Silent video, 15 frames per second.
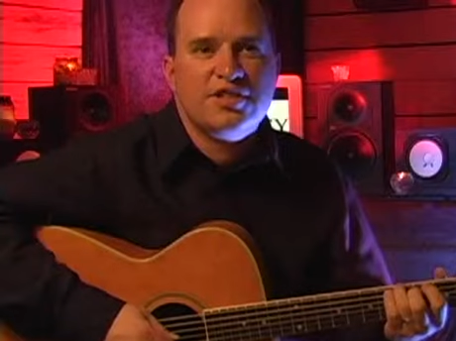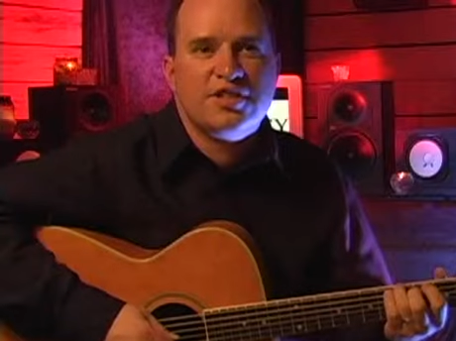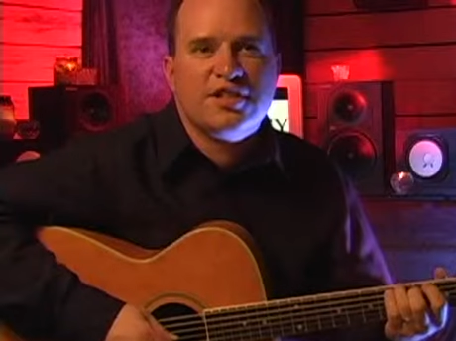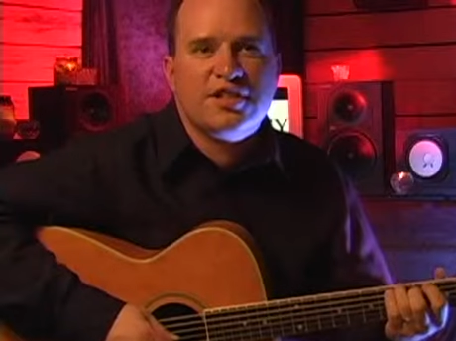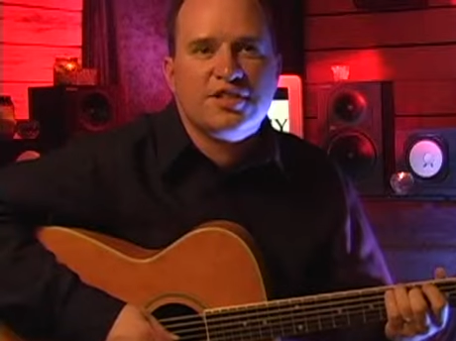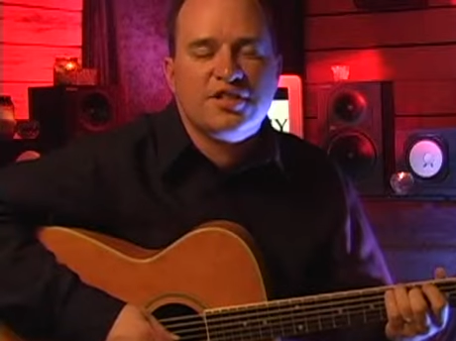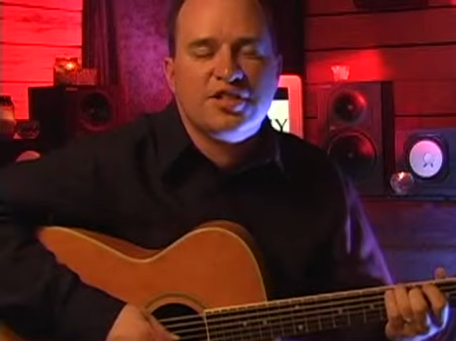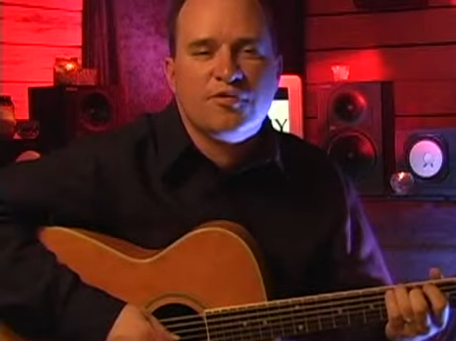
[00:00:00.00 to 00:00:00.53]

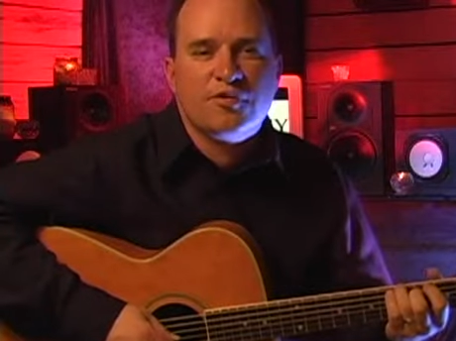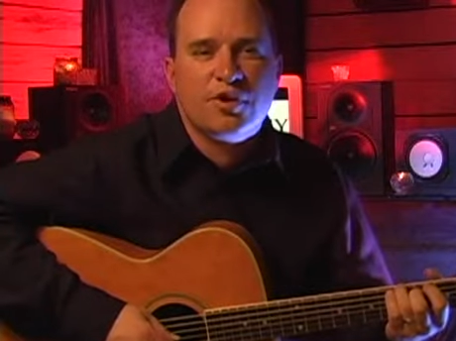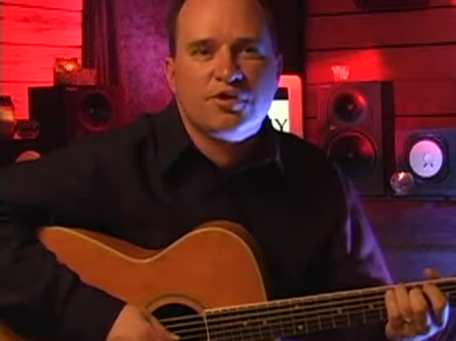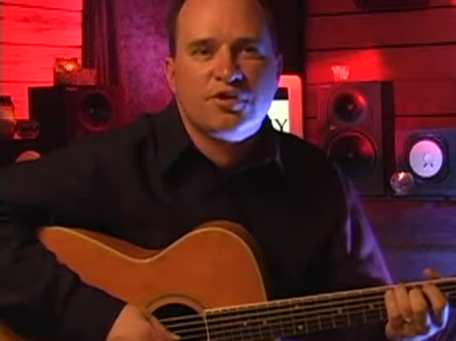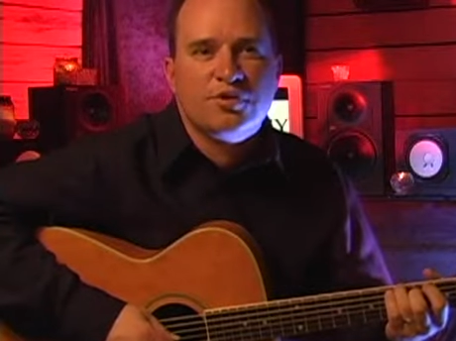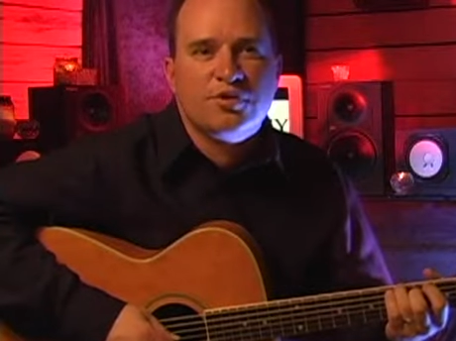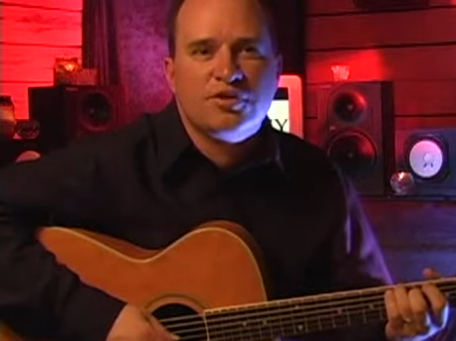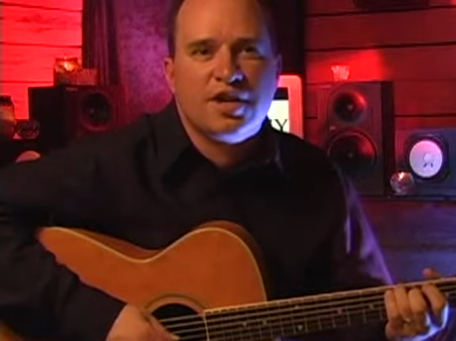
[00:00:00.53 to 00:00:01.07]
listening to see if
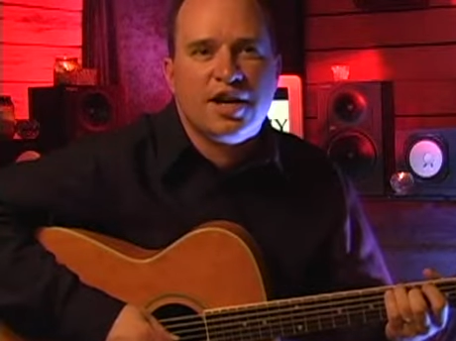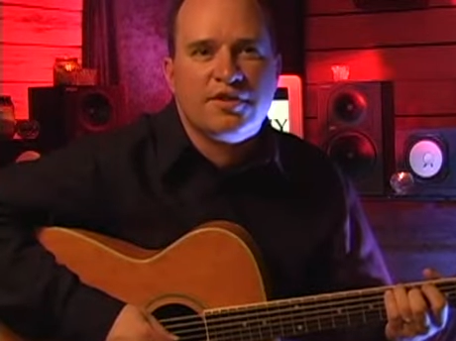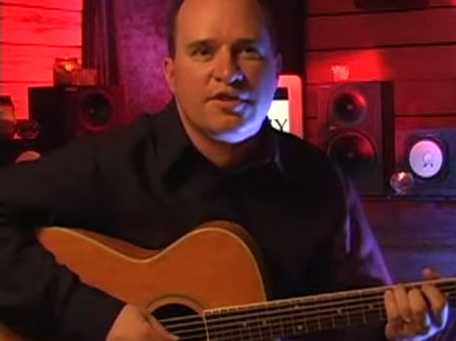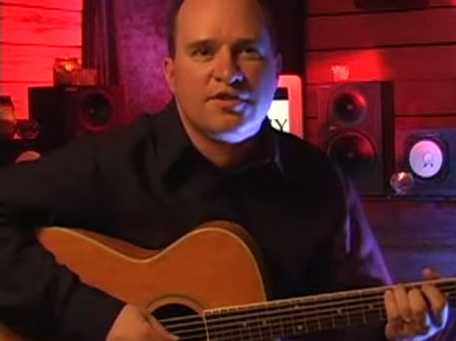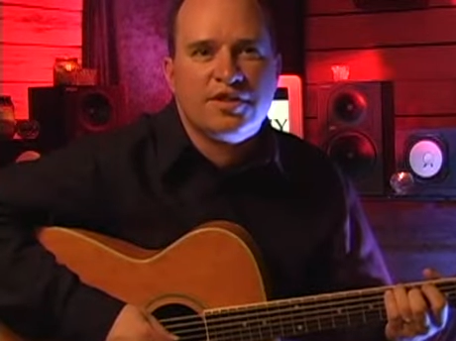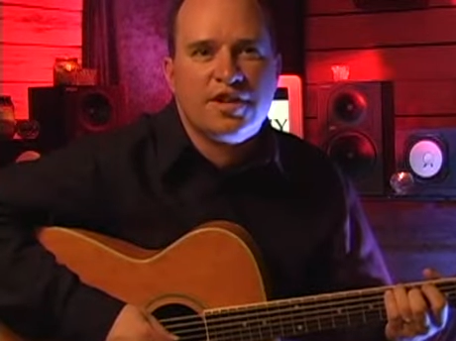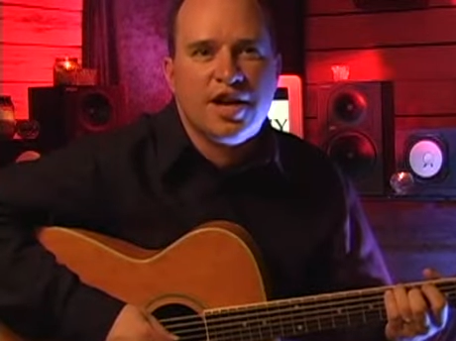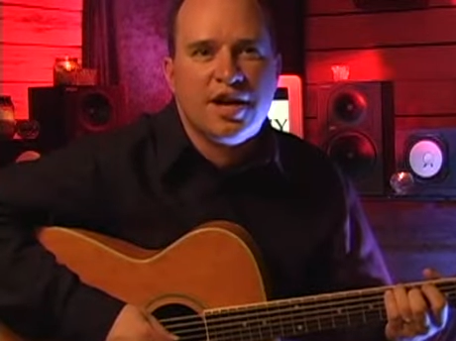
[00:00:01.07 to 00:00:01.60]
those two
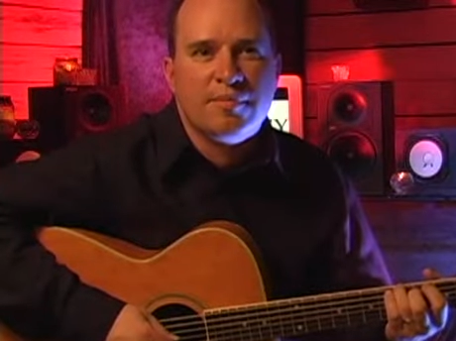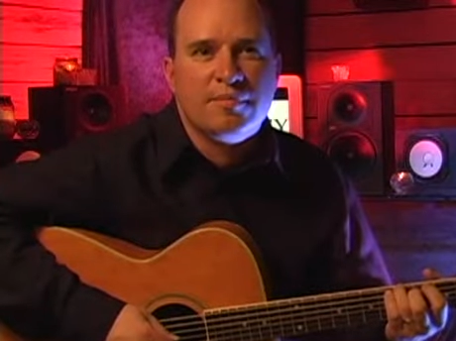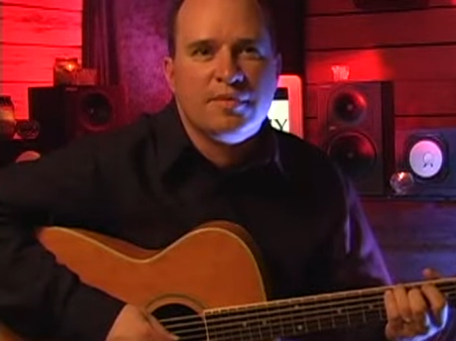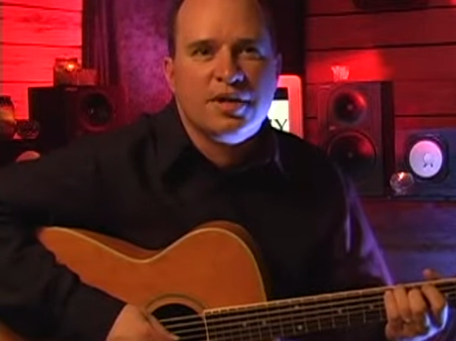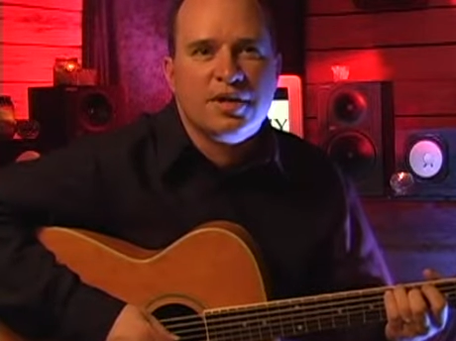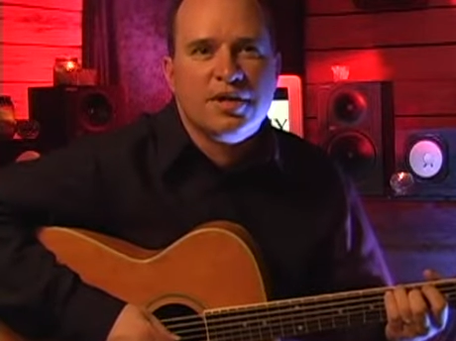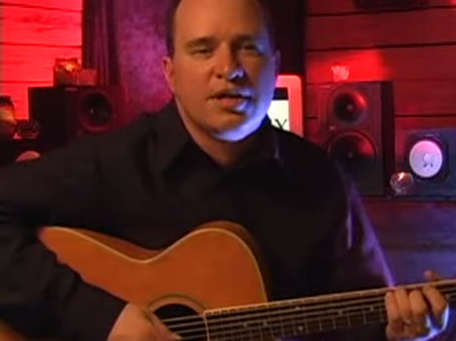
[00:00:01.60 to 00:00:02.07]
sound the same.